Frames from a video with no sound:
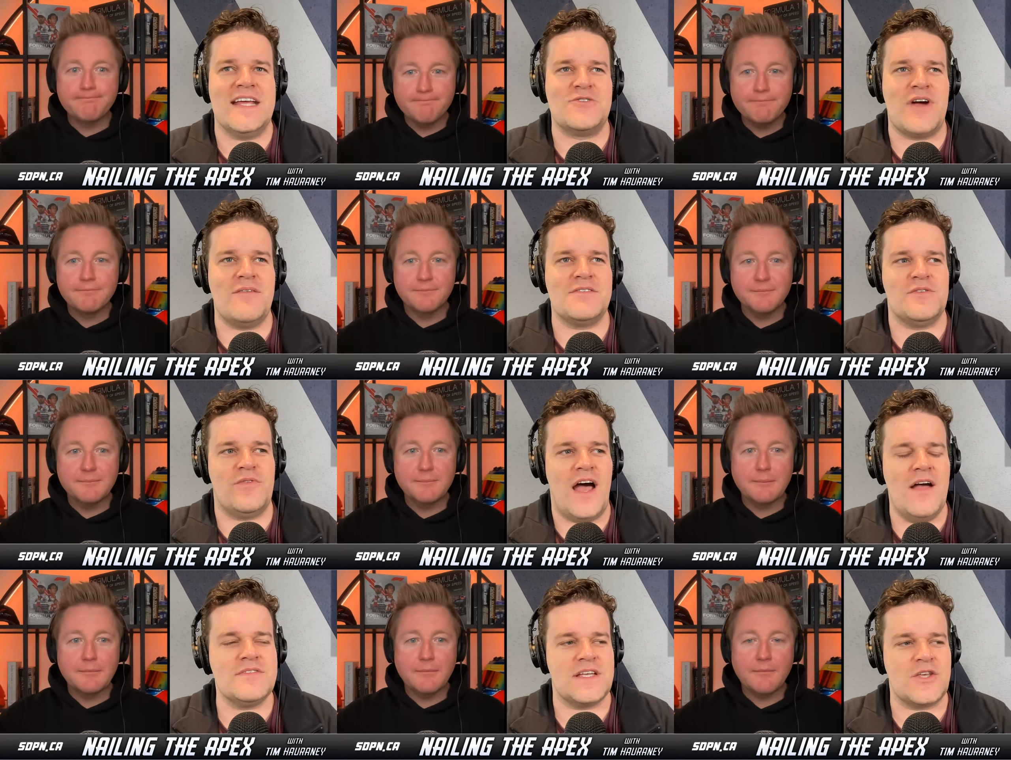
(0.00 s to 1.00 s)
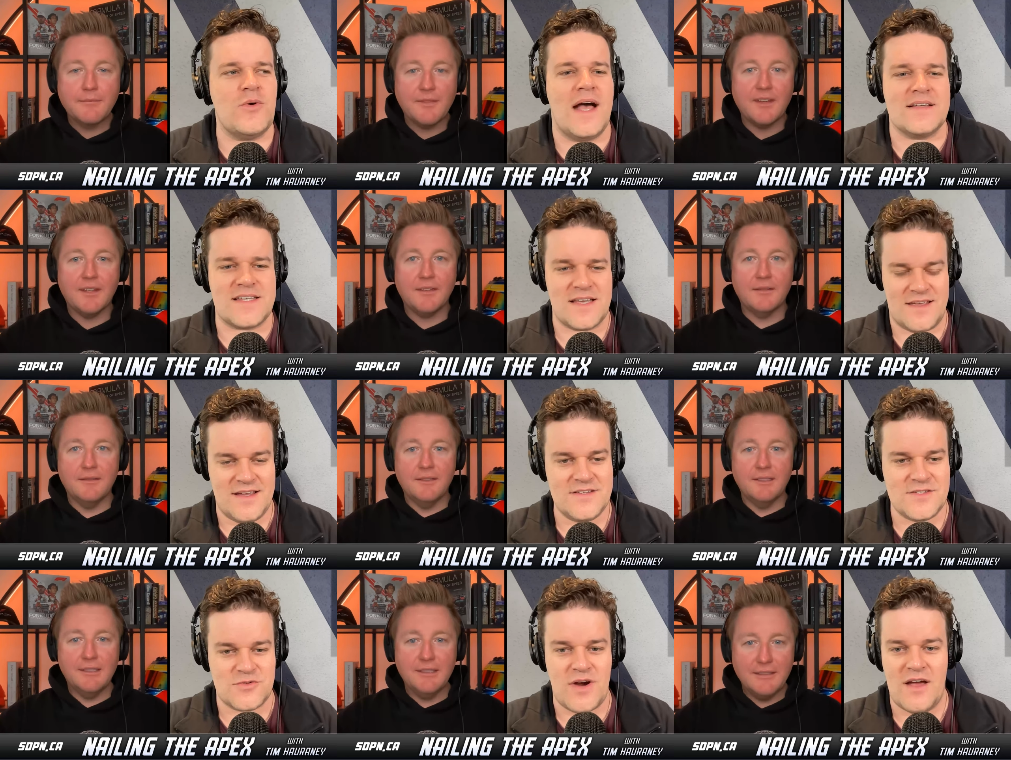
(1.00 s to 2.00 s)
Speaker 1: in Drive to Survive? Is like you ask a
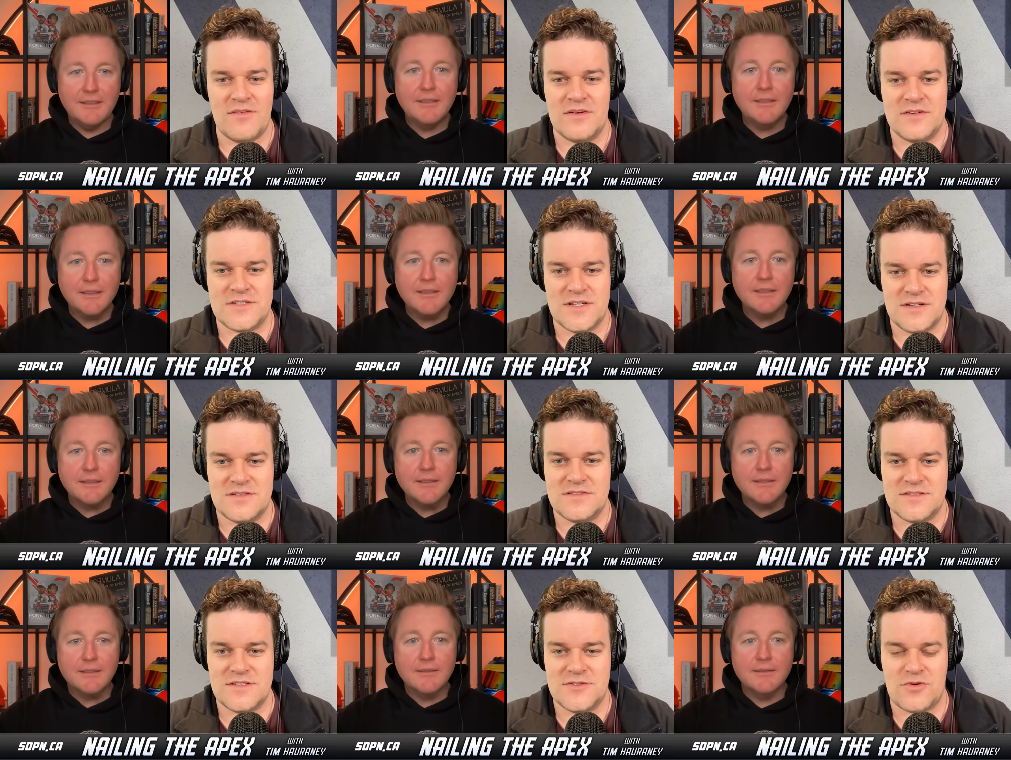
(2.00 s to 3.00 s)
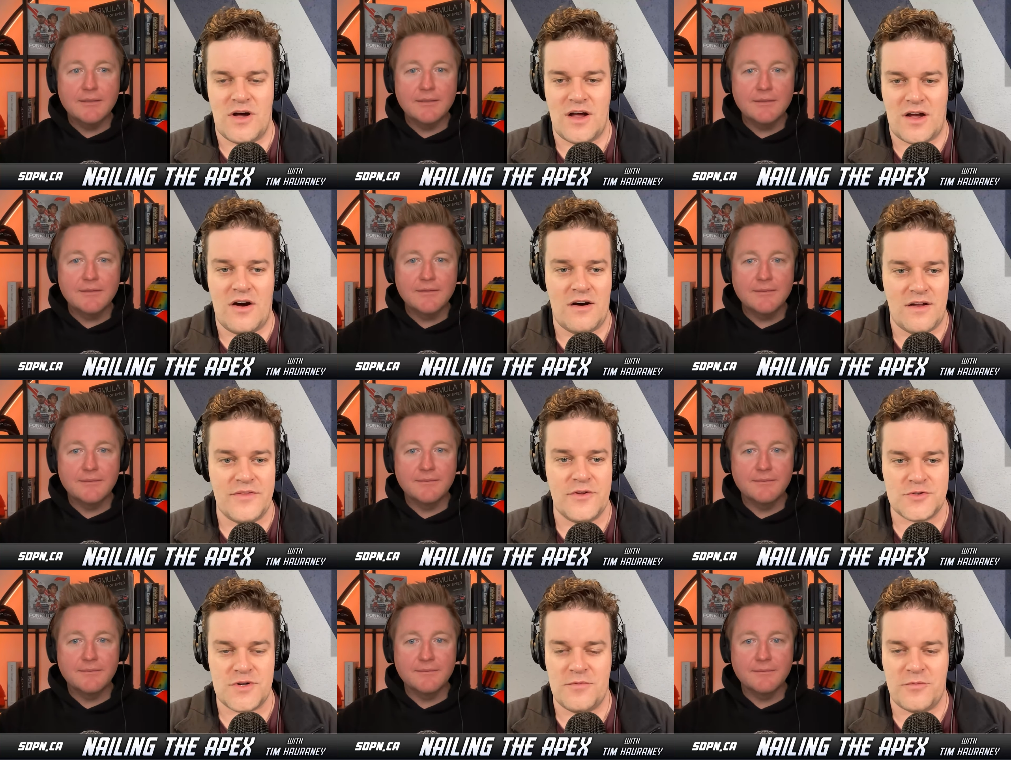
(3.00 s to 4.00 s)
kid to drive to to draw a car and they'll
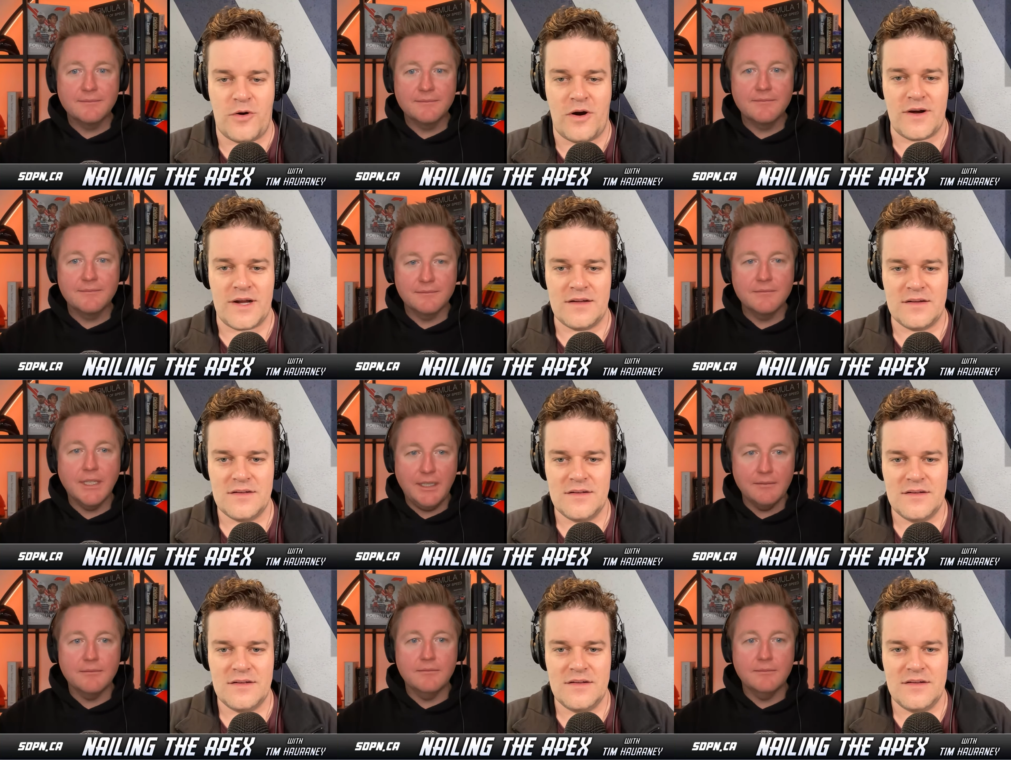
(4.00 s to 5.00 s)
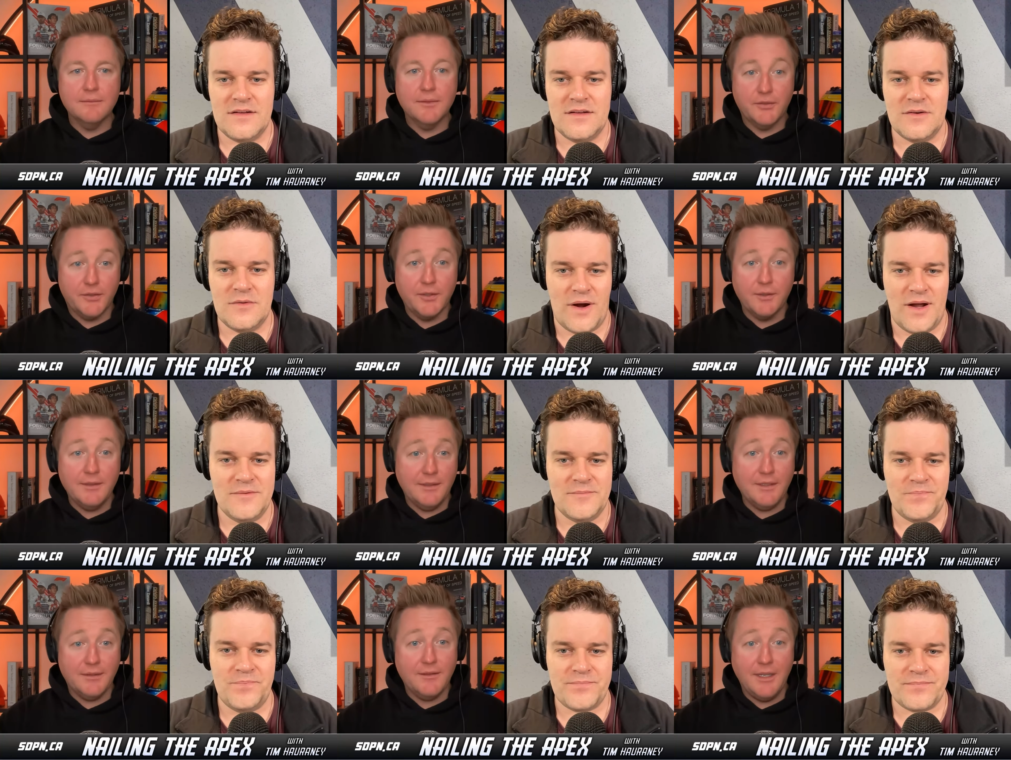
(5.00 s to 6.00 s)
draw a Ferrari. Yeah, that's right.
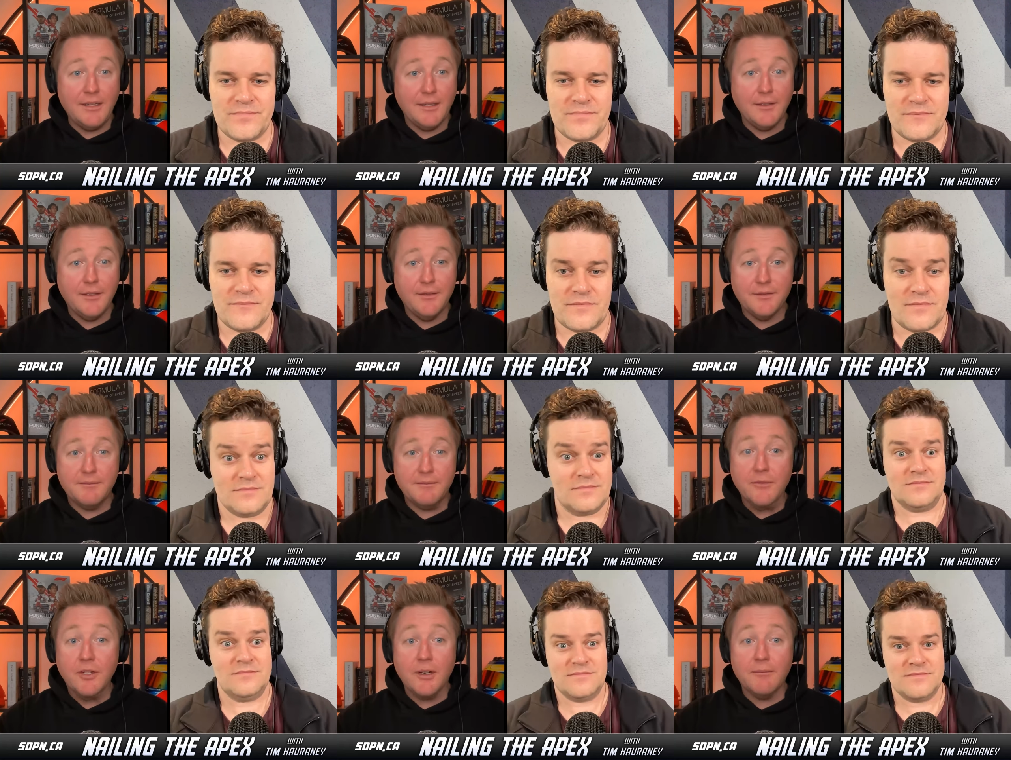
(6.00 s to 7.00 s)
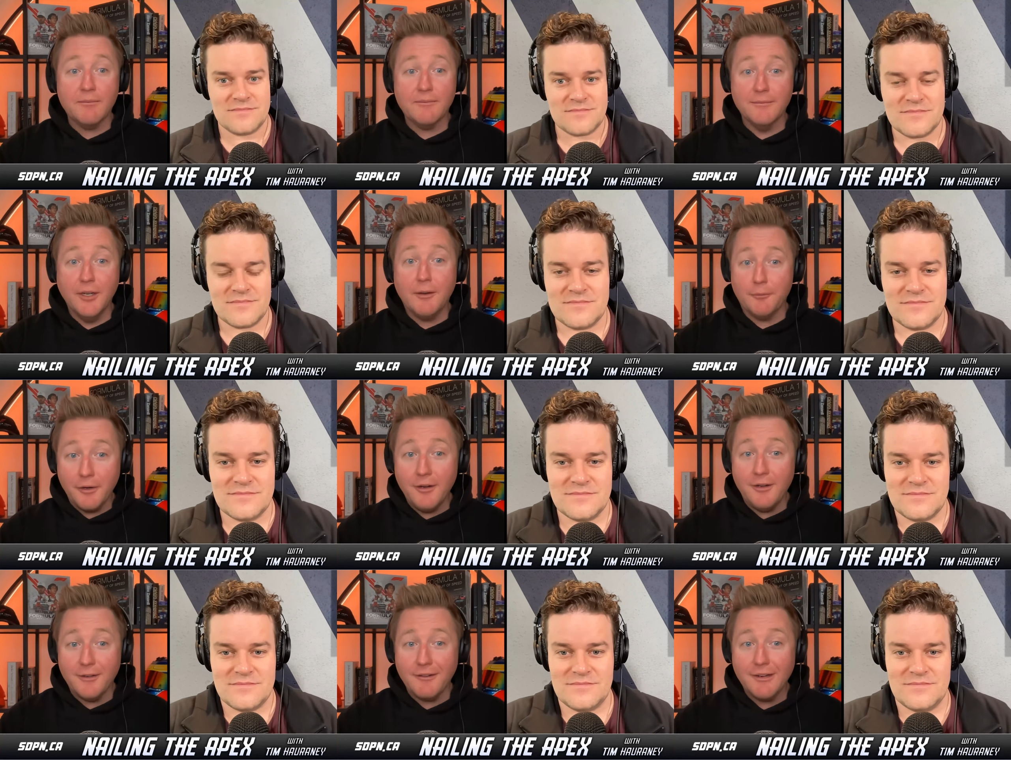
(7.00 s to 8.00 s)
yeah,
Speaker 2: yeah, he's not not
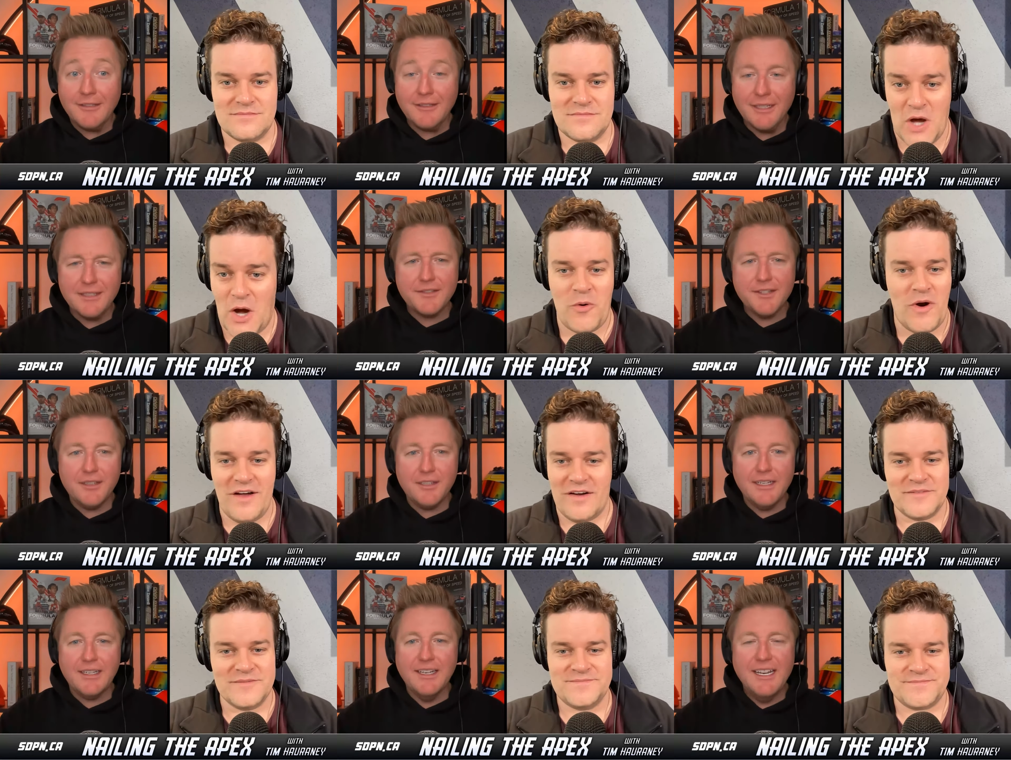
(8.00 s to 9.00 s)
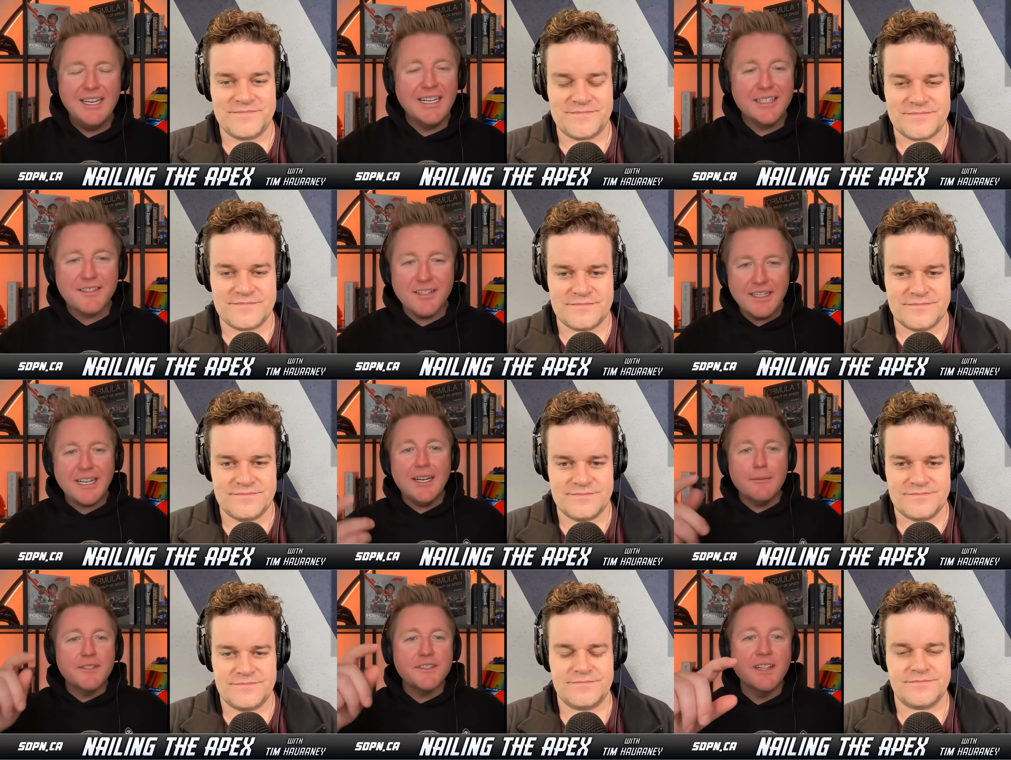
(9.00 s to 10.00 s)
wrong, right? Not it's wrong. Not like and it's not like
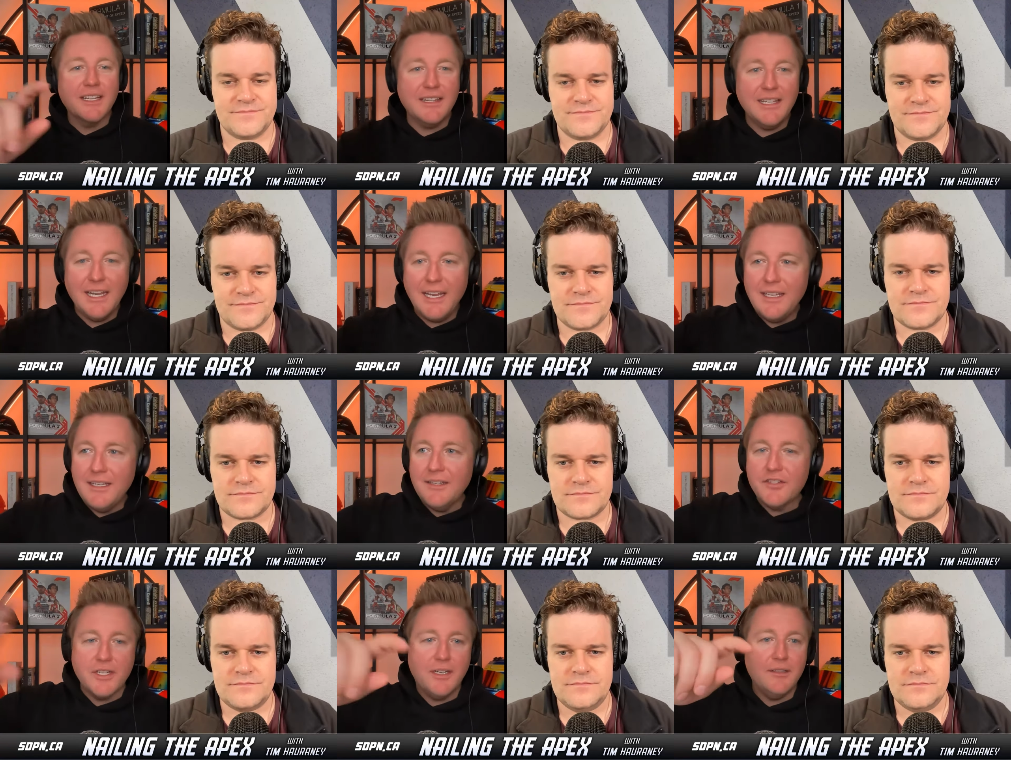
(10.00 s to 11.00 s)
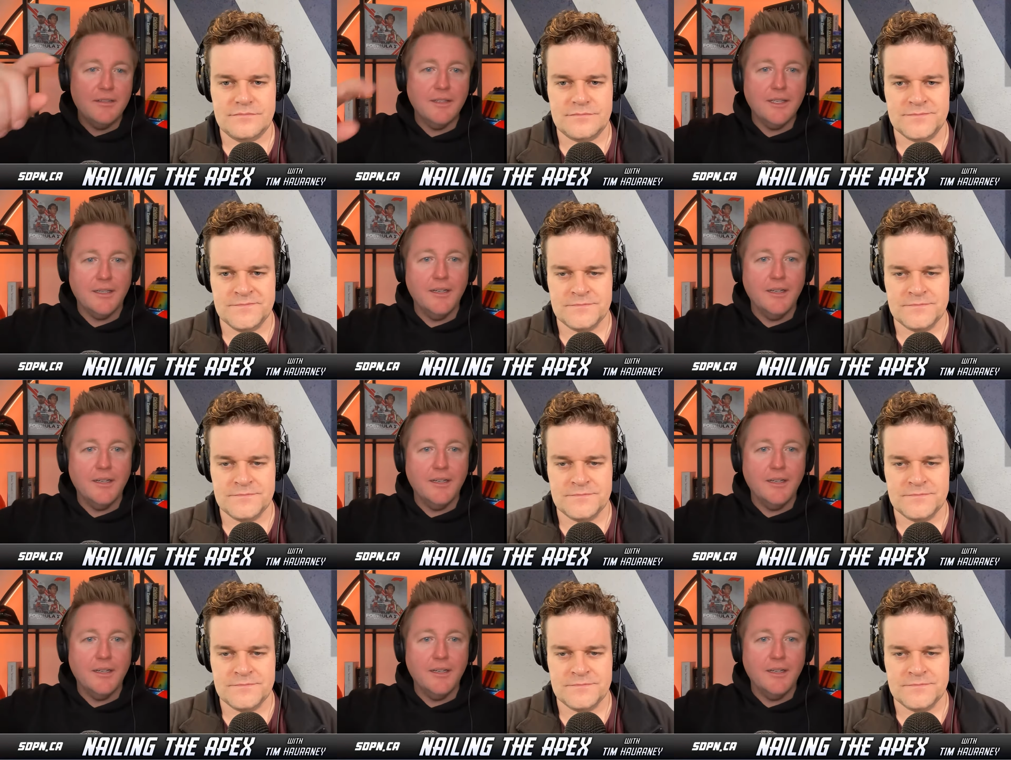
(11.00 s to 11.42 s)
Adam. It's like the AHL like